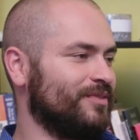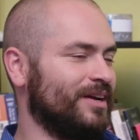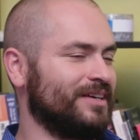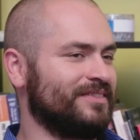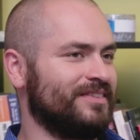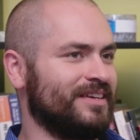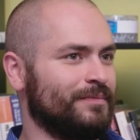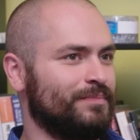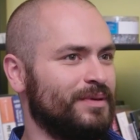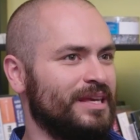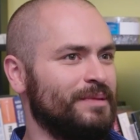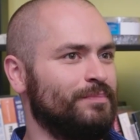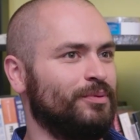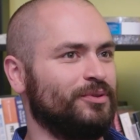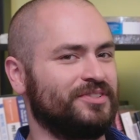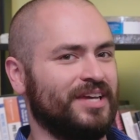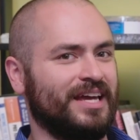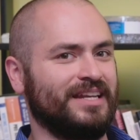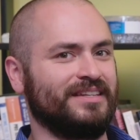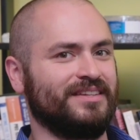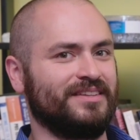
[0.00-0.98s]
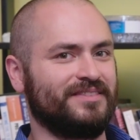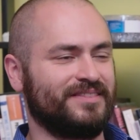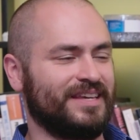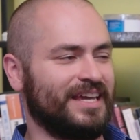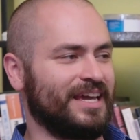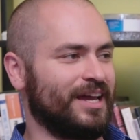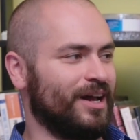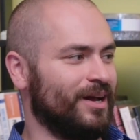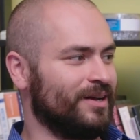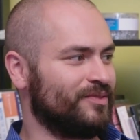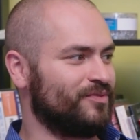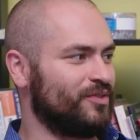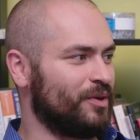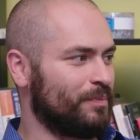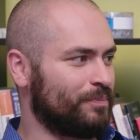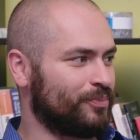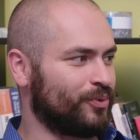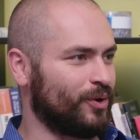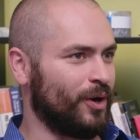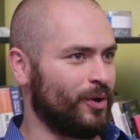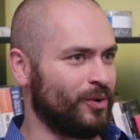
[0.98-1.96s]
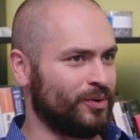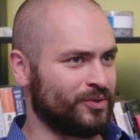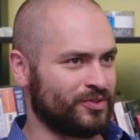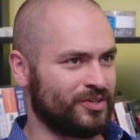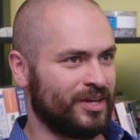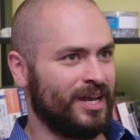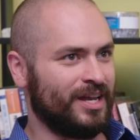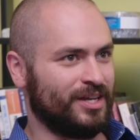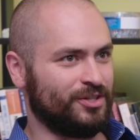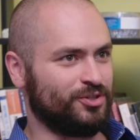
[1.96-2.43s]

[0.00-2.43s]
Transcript: I think people tend to think of the prose